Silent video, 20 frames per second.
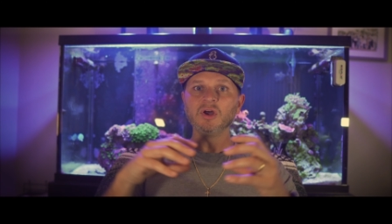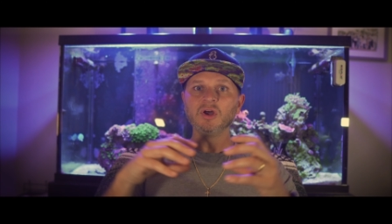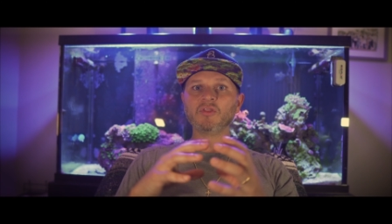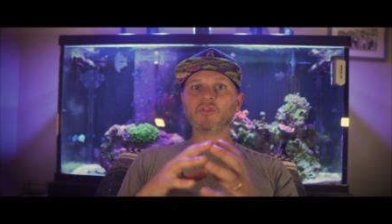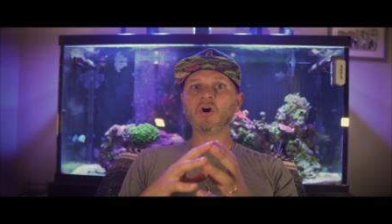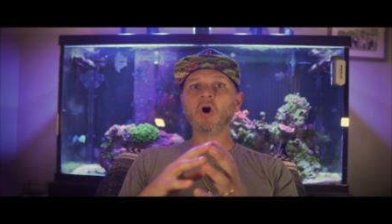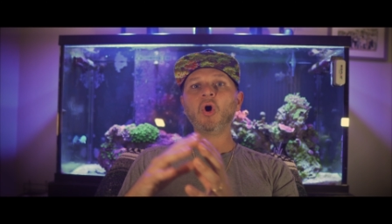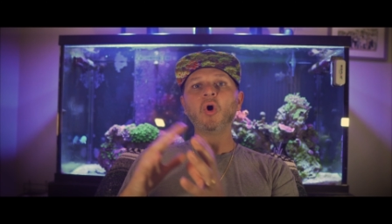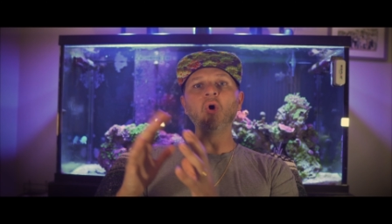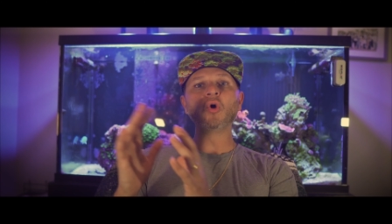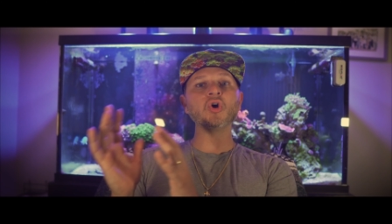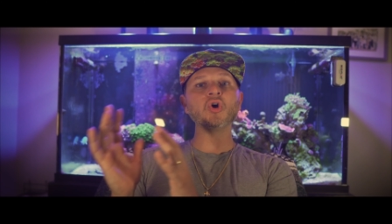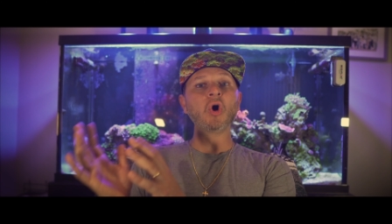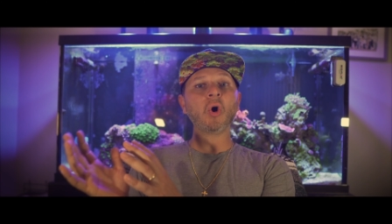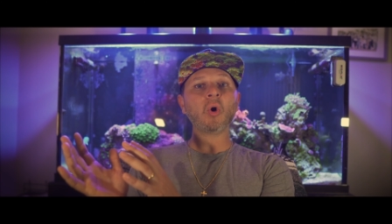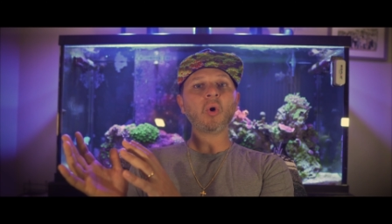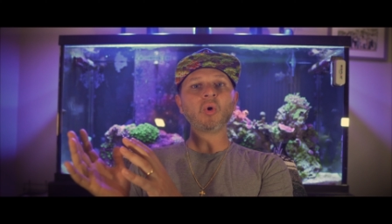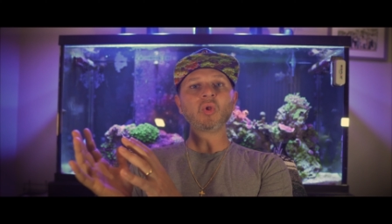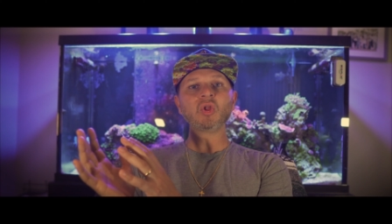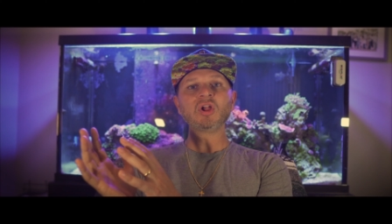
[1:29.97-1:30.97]
The whole
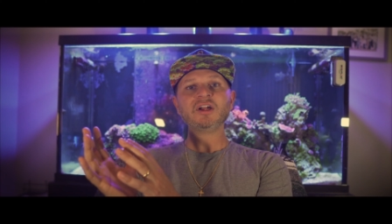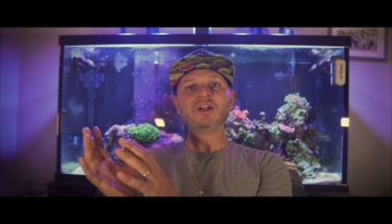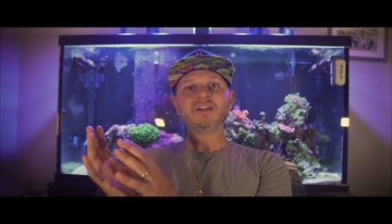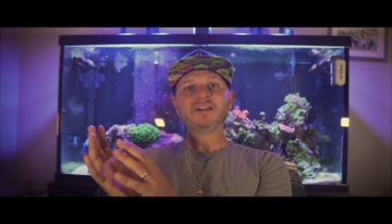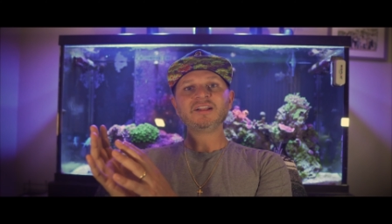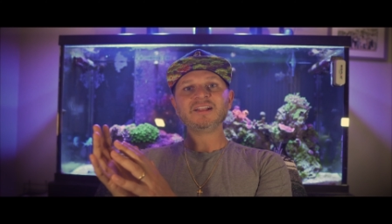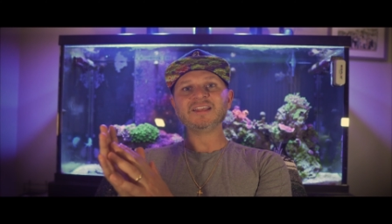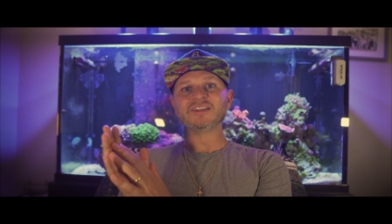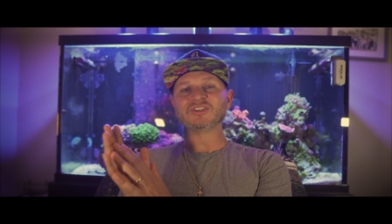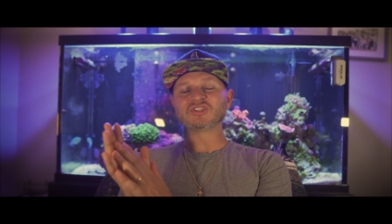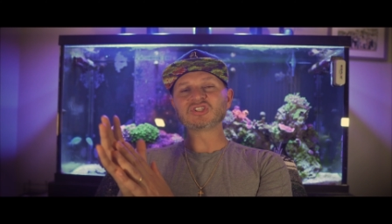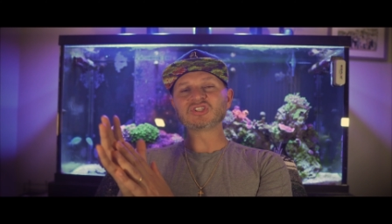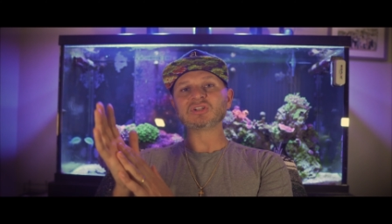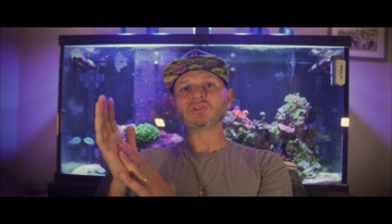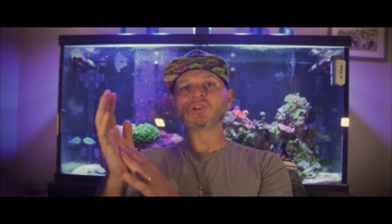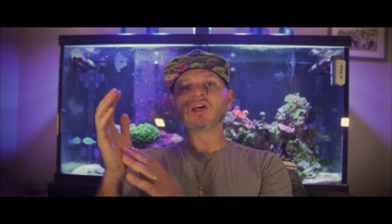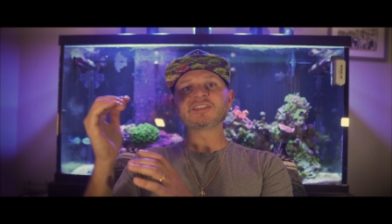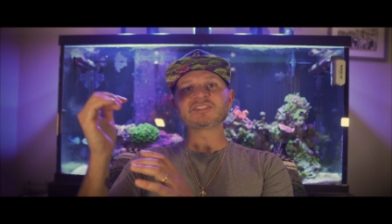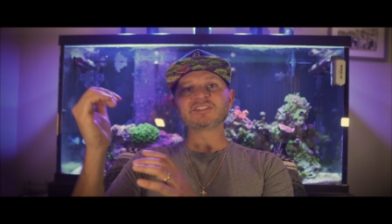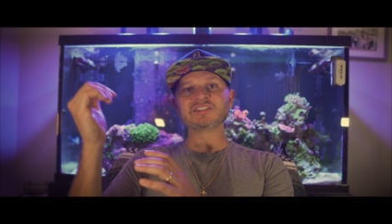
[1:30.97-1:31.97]
goal is to
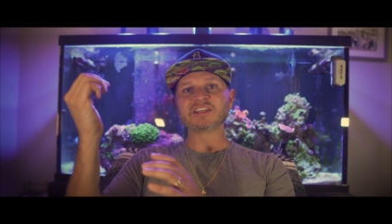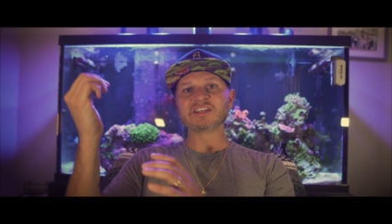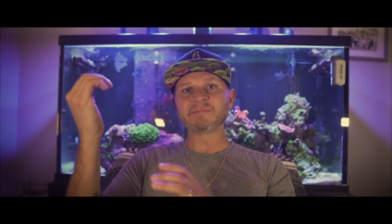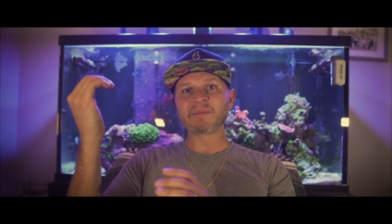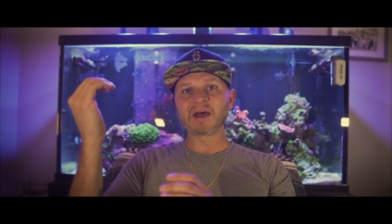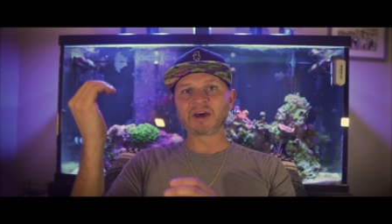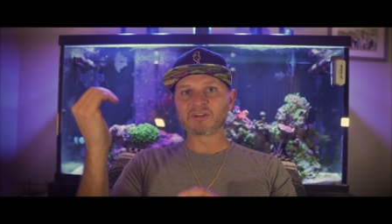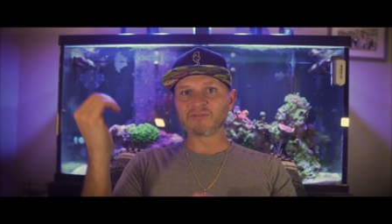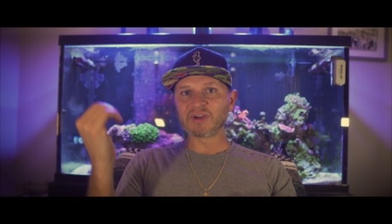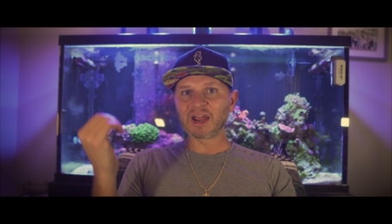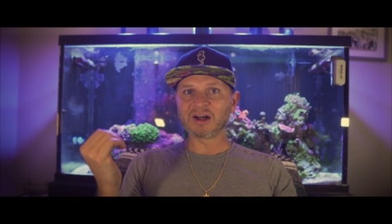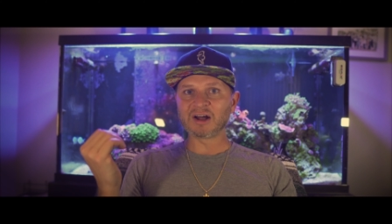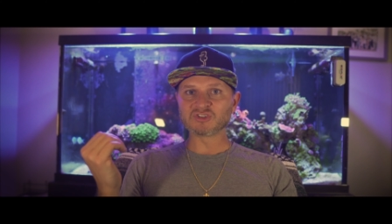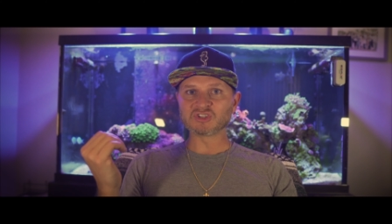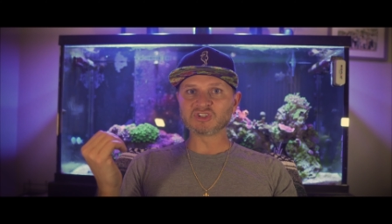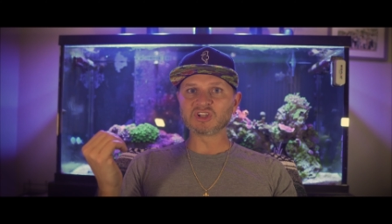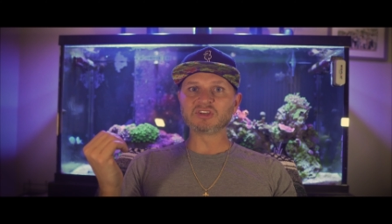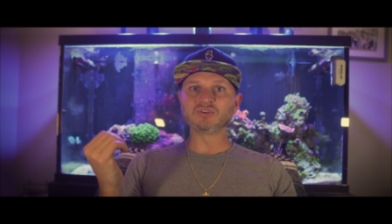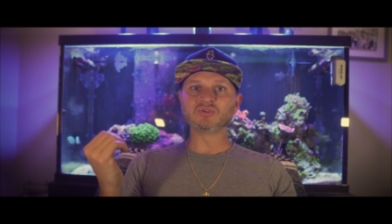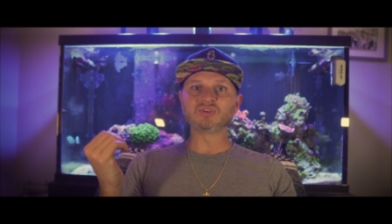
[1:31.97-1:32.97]
lessen the amount of algae
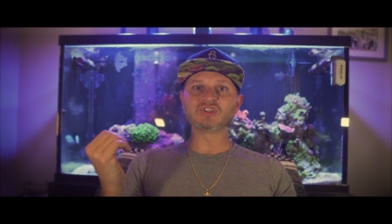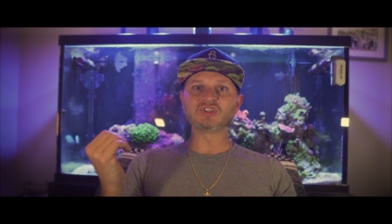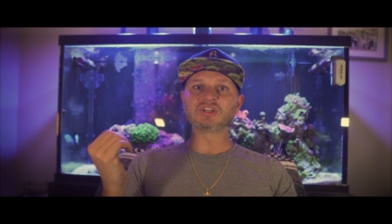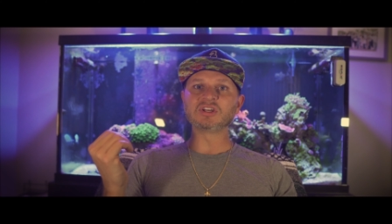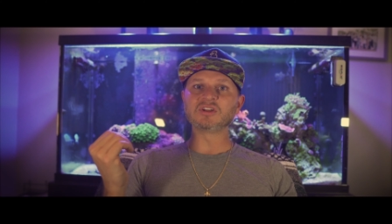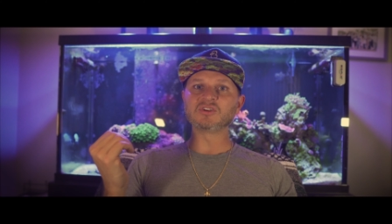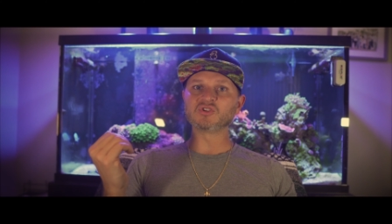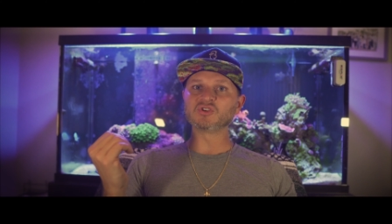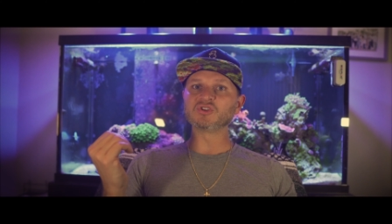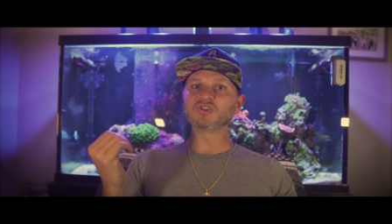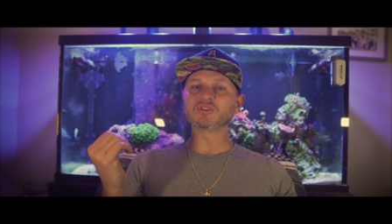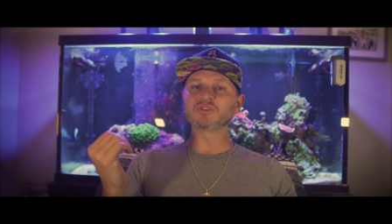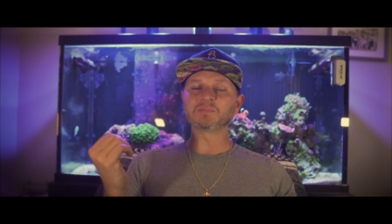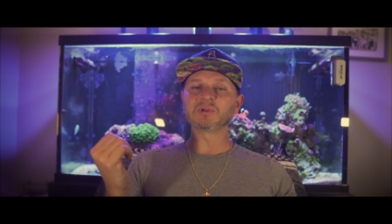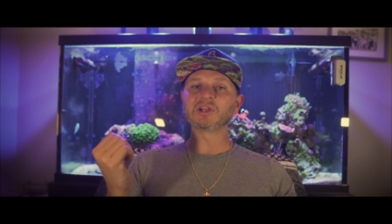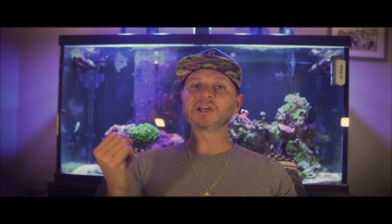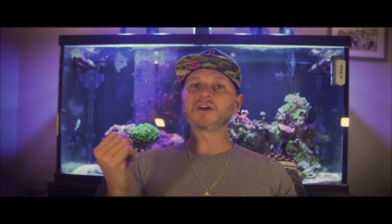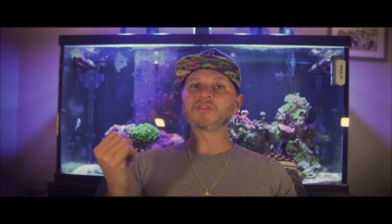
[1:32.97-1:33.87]
that you see in your display